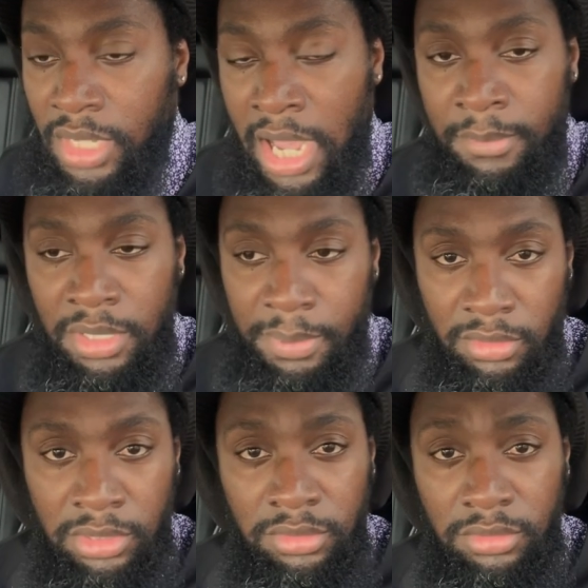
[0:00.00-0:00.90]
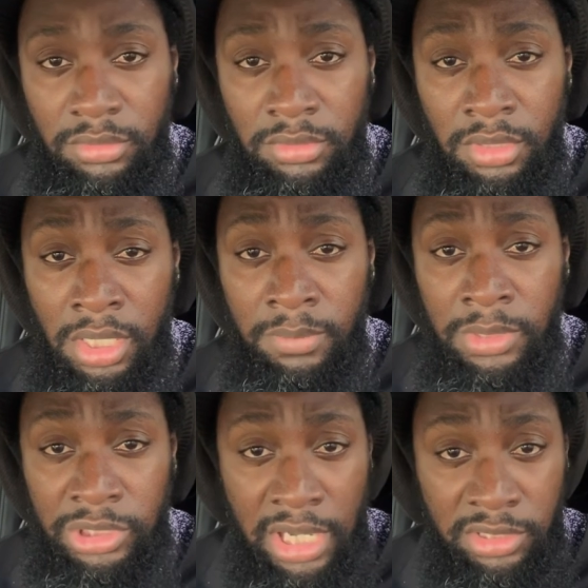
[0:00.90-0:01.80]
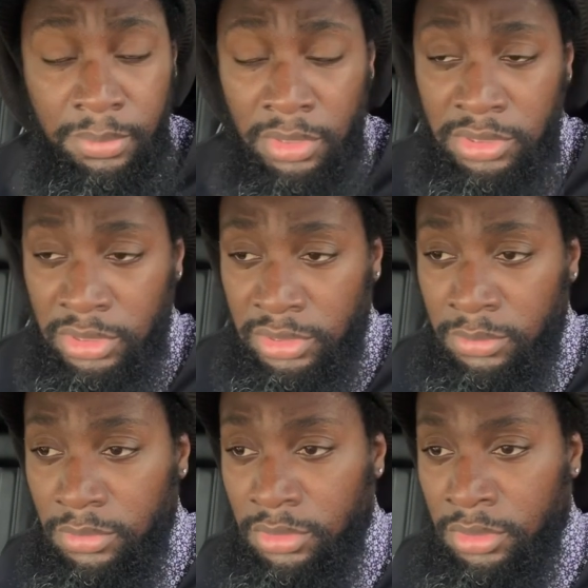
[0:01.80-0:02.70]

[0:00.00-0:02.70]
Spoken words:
an opponent of the child support system,